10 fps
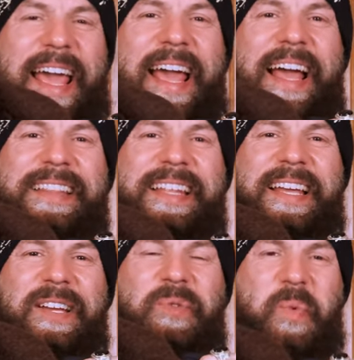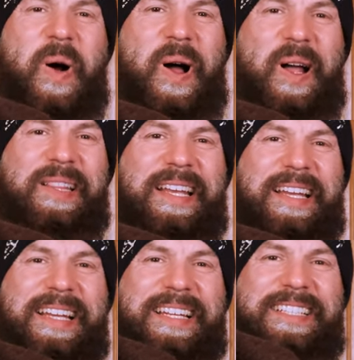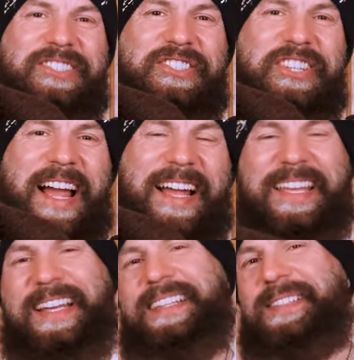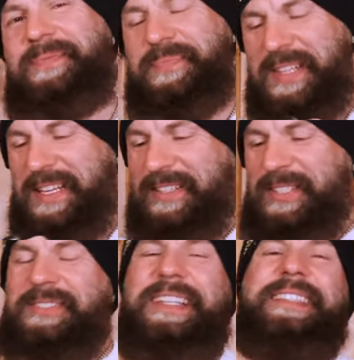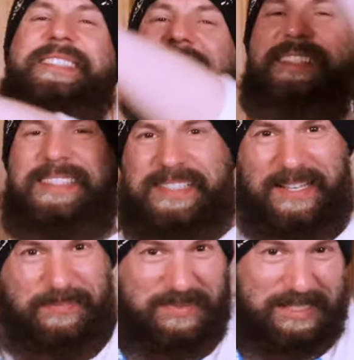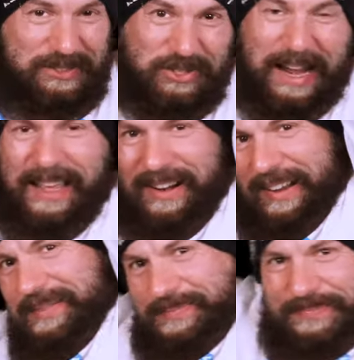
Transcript: N-1 jacket. So let's just try it on,